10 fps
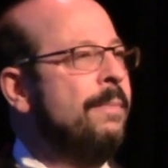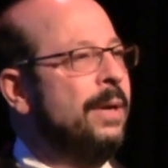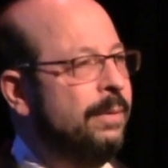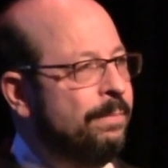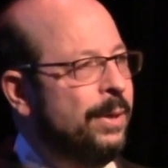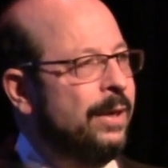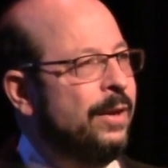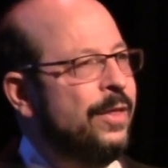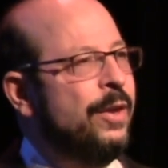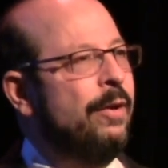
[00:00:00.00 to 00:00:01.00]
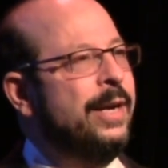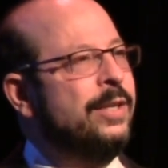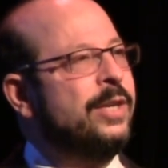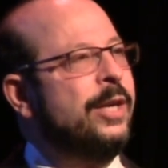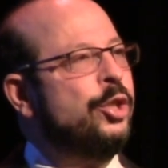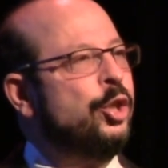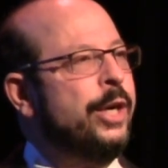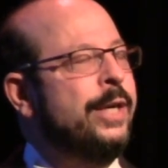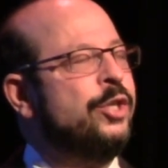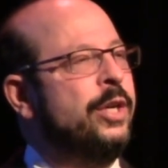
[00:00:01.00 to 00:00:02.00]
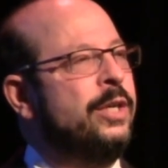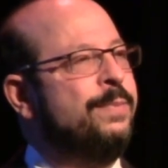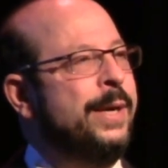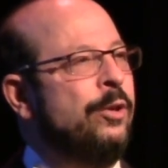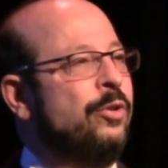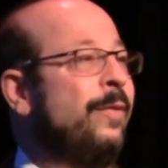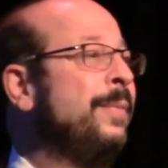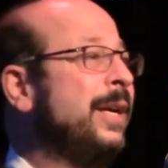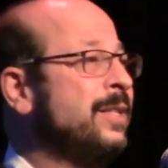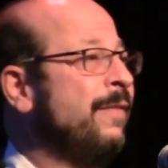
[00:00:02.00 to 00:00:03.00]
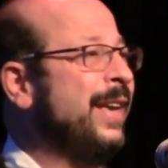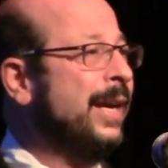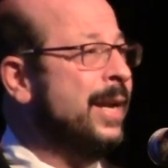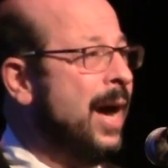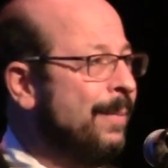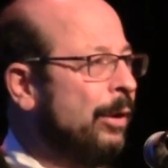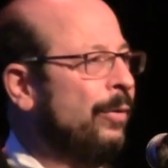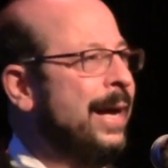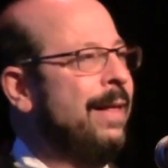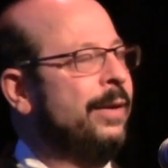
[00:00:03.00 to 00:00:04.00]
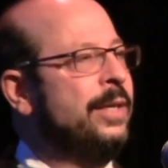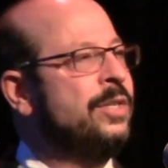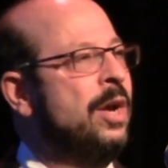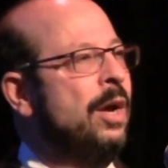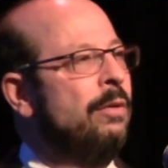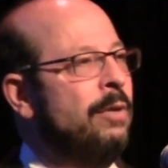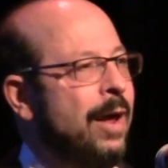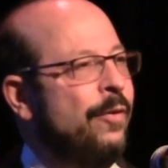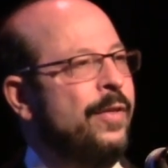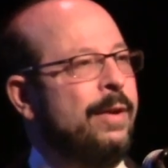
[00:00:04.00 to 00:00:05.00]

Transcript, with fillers: But, but there is a change that is being driven because of economic realities rather